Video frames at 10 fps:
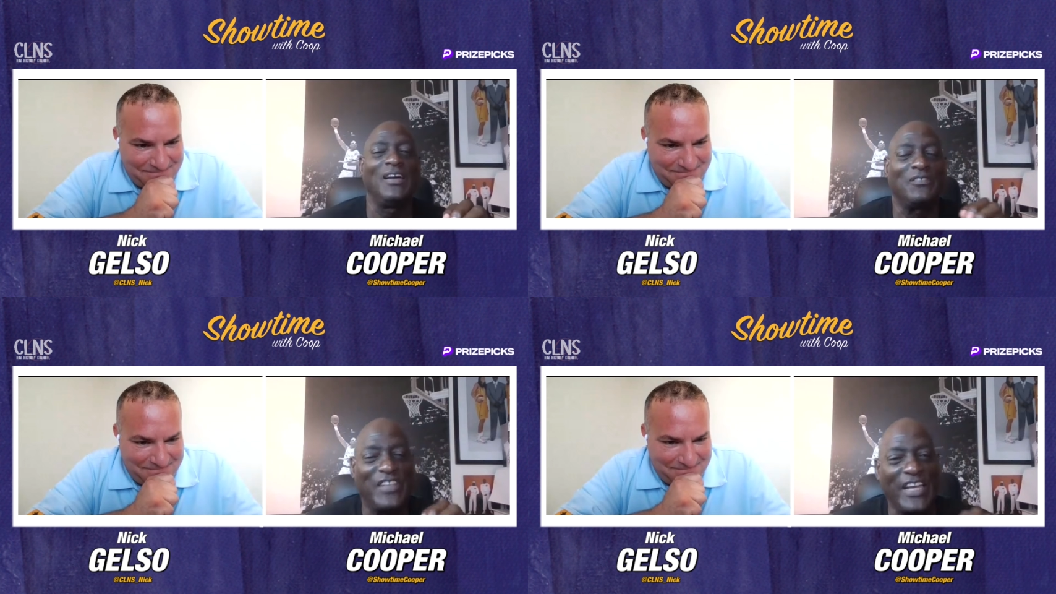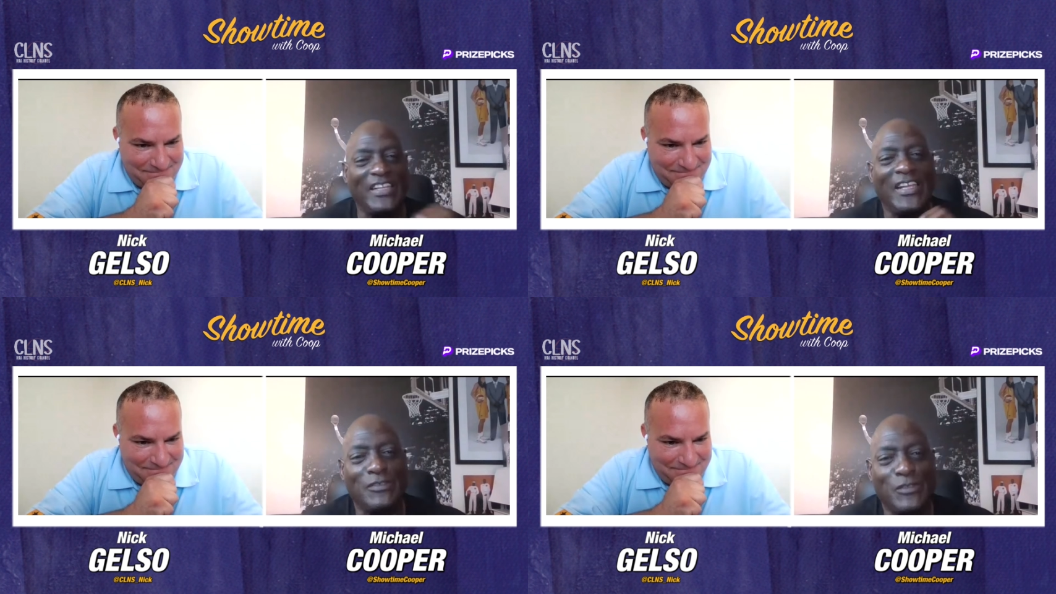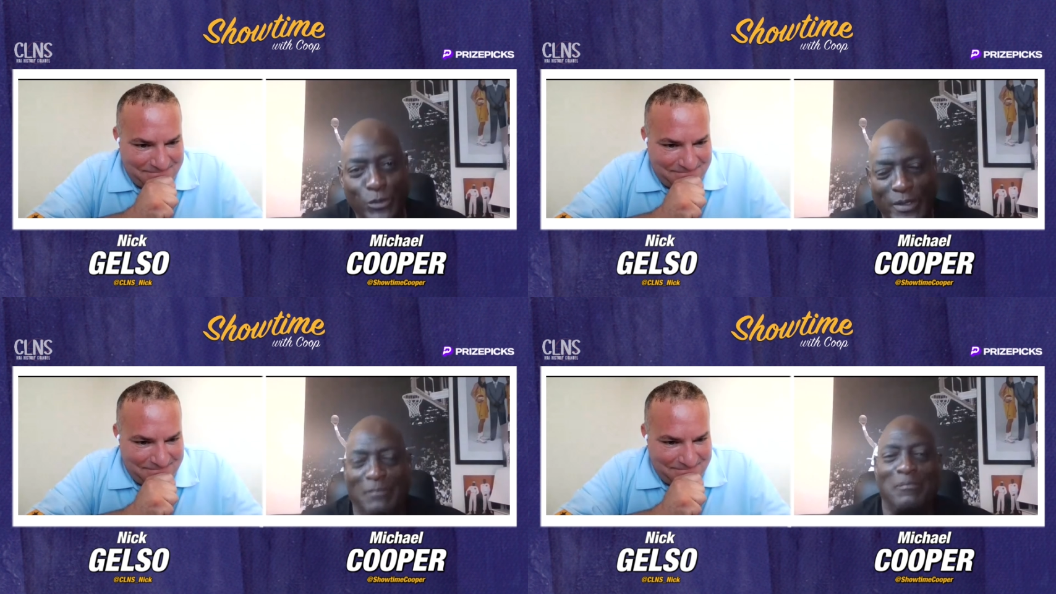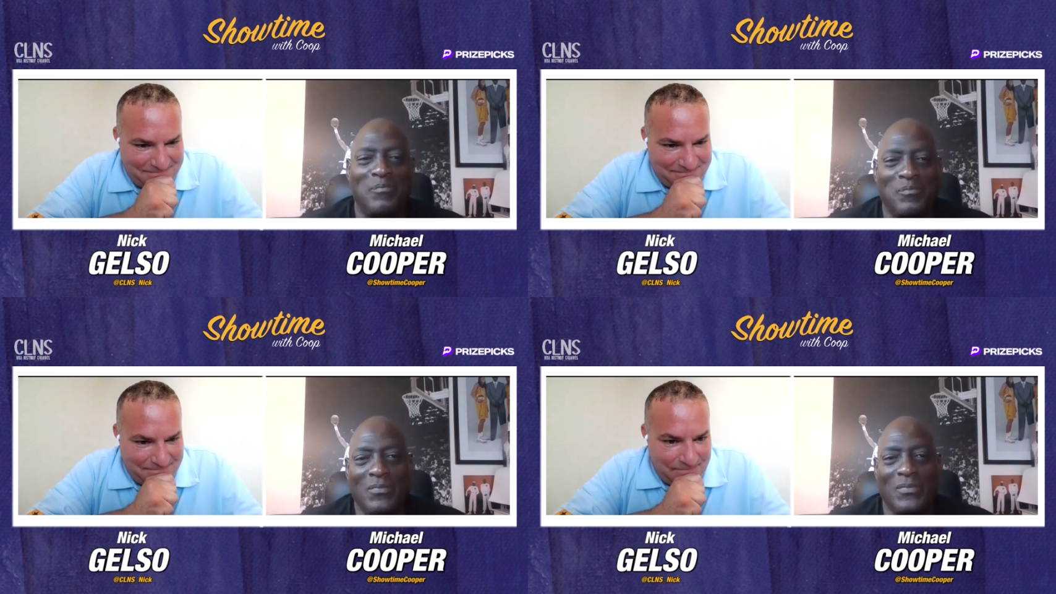Speaker 1: of Detlef Shrimp.
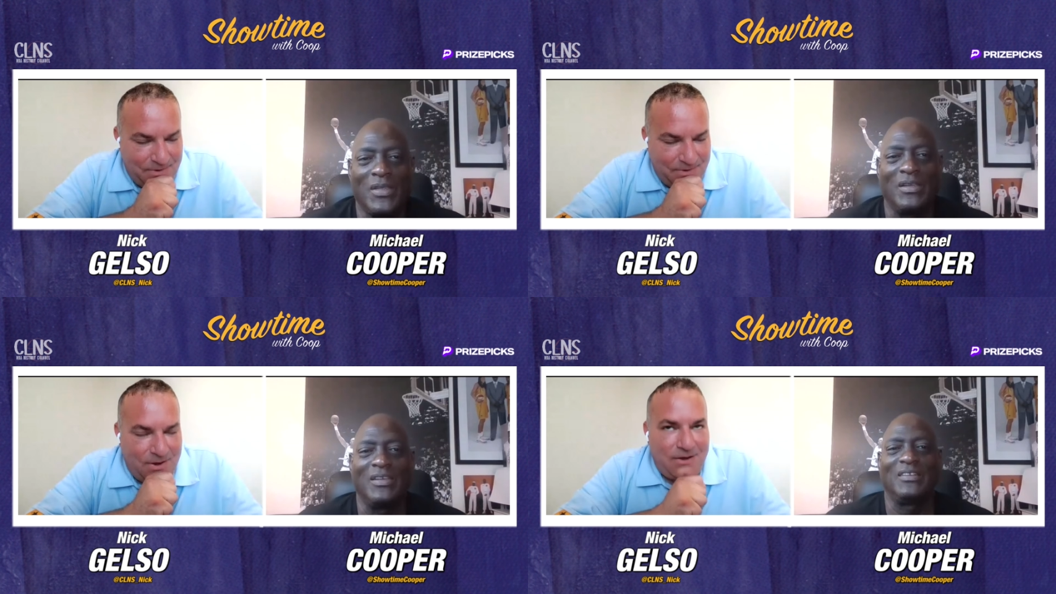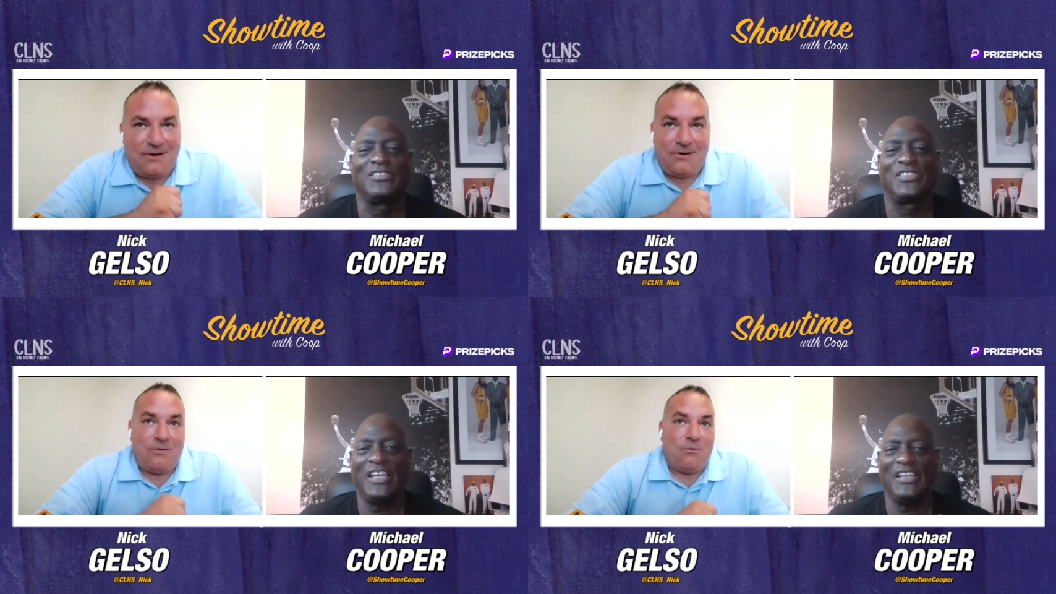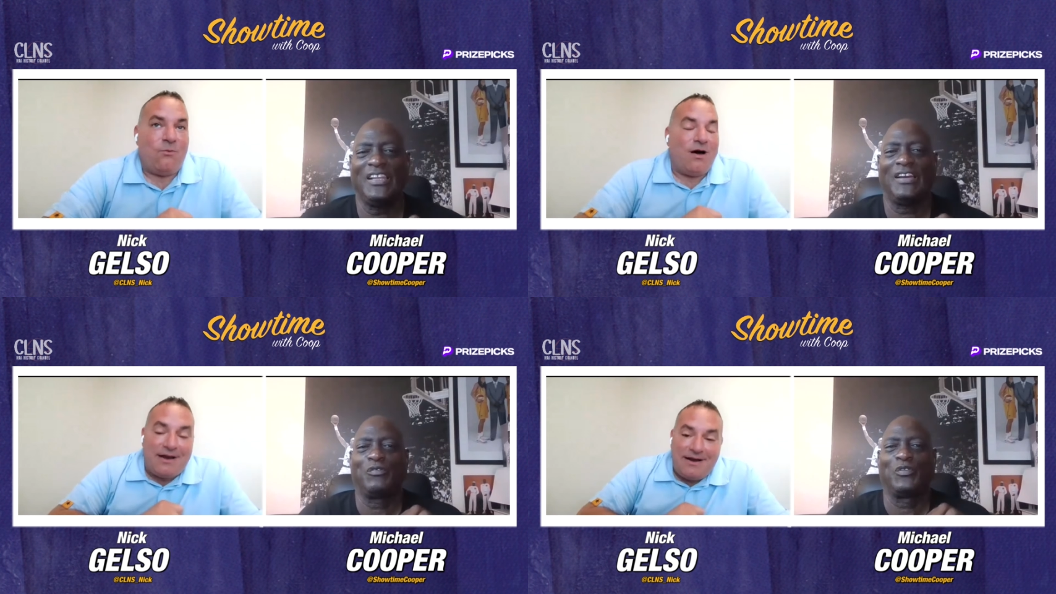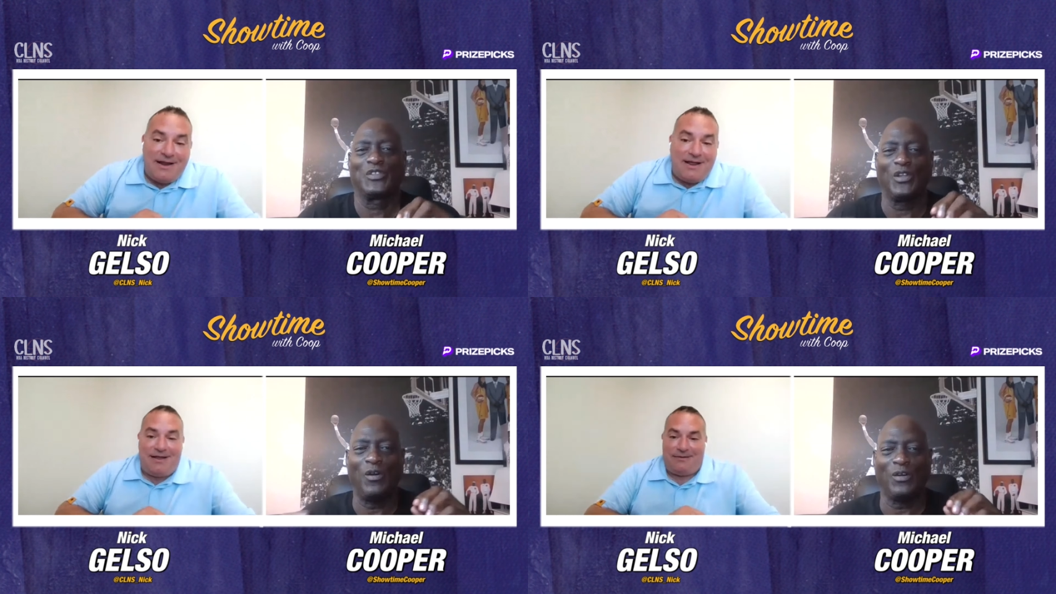Detlef what a
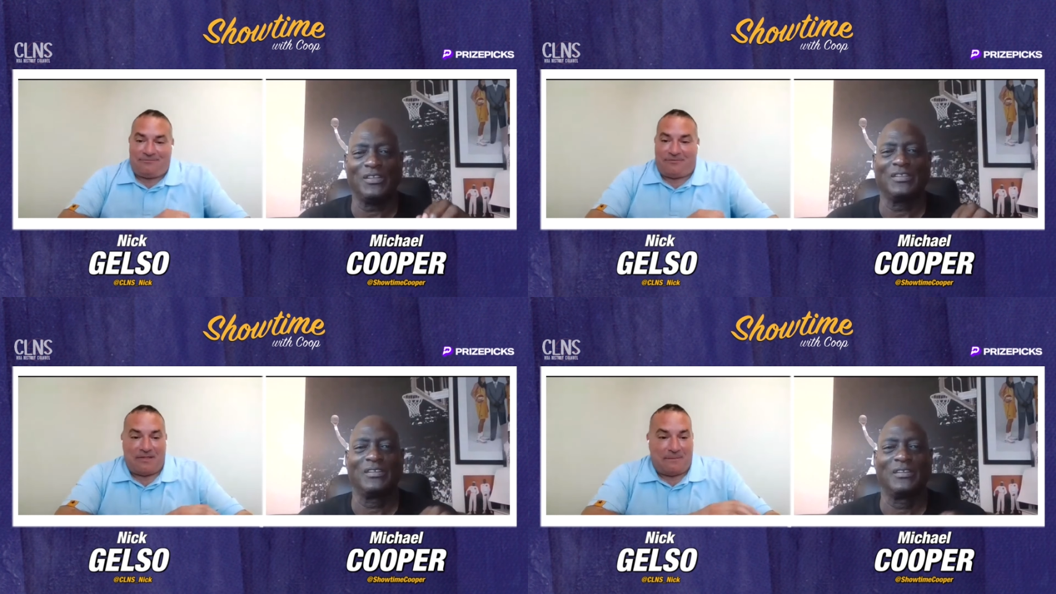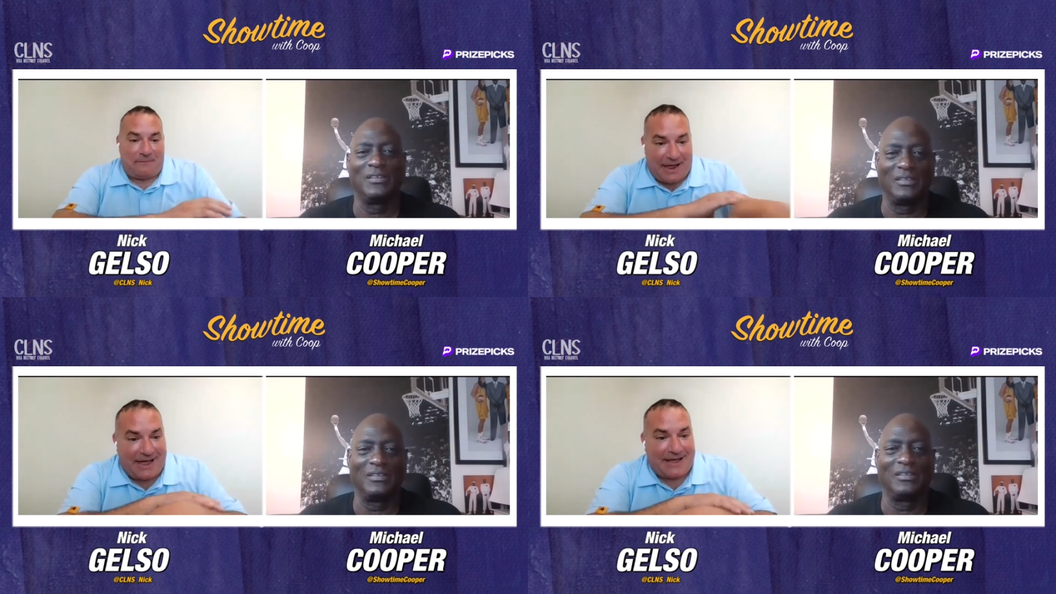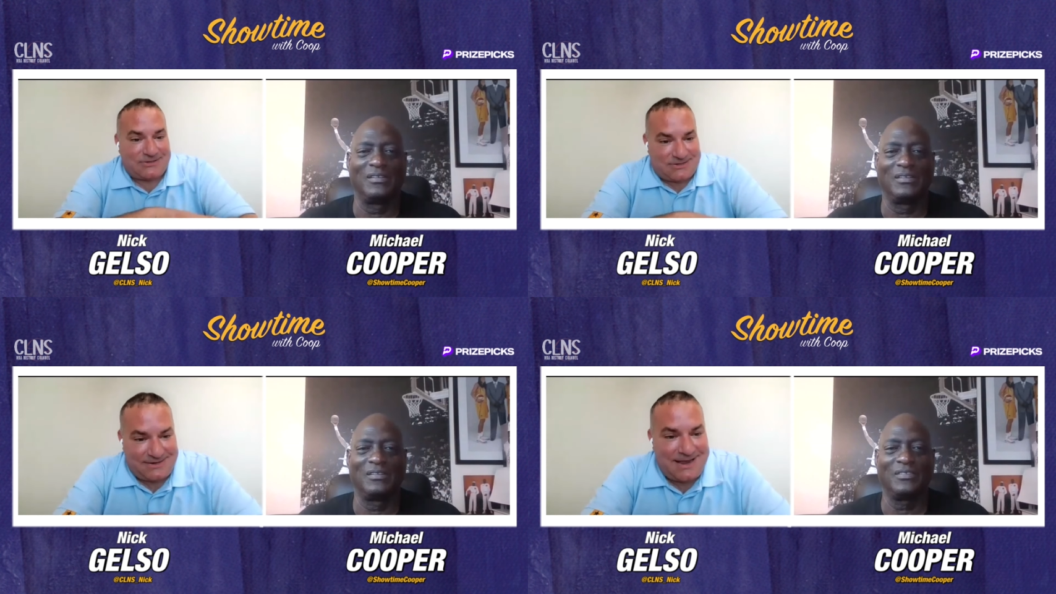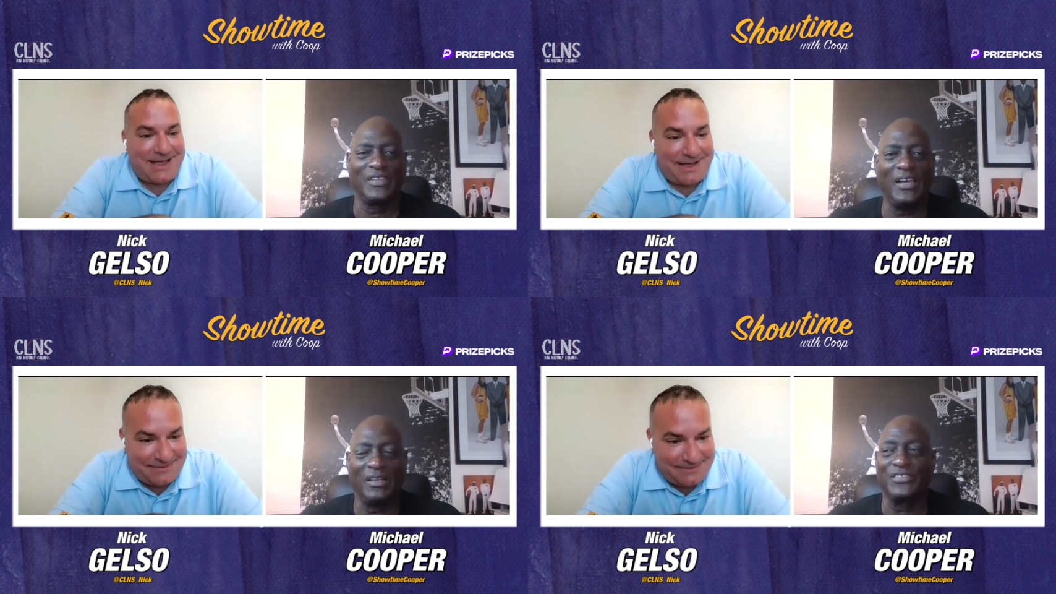name long.
Speaker 2: from the past.
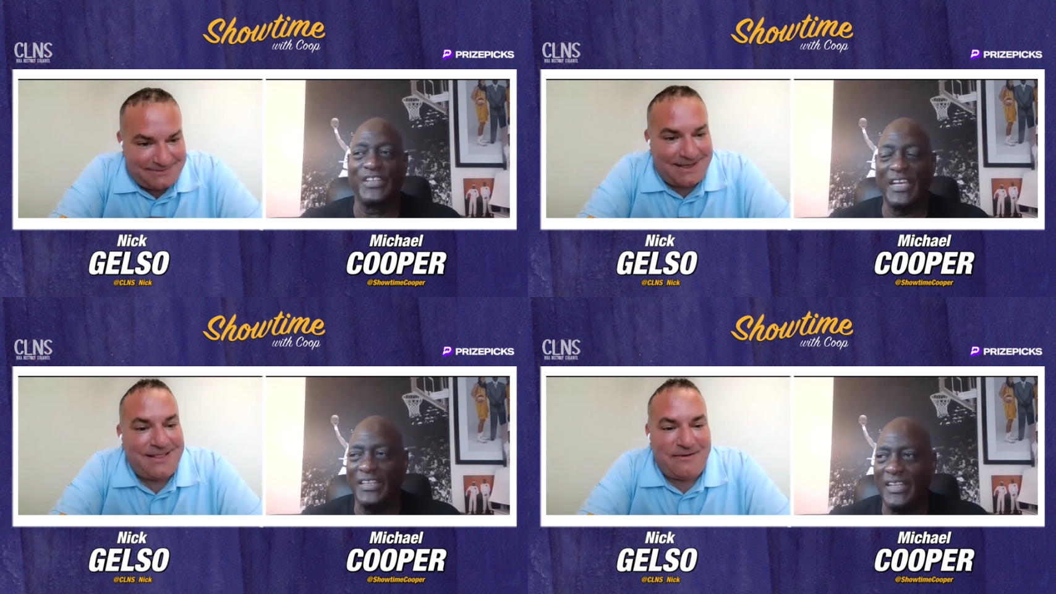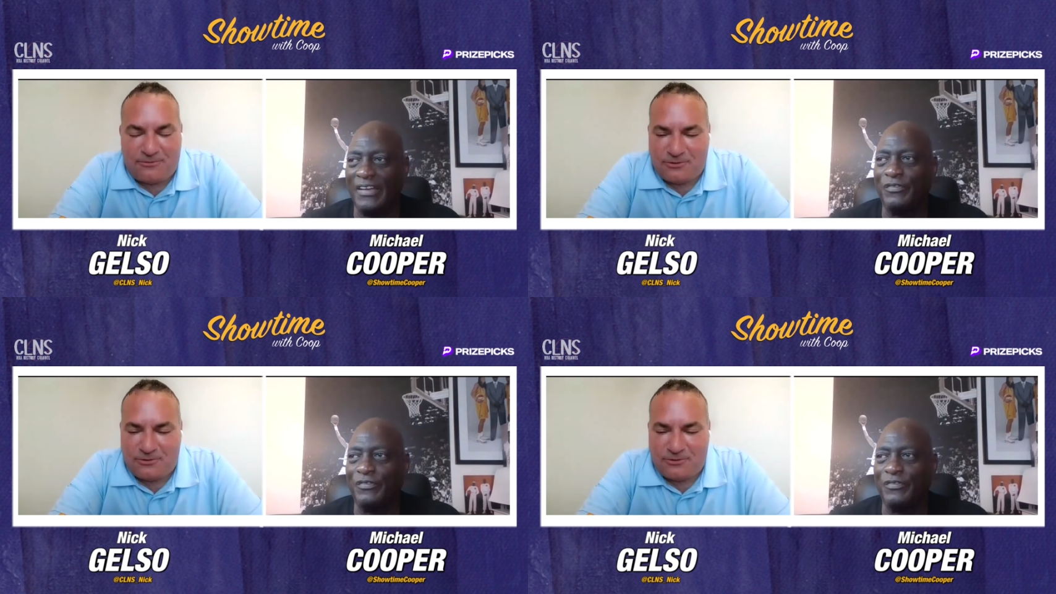Yeah. Yeah. Detlef, Detlef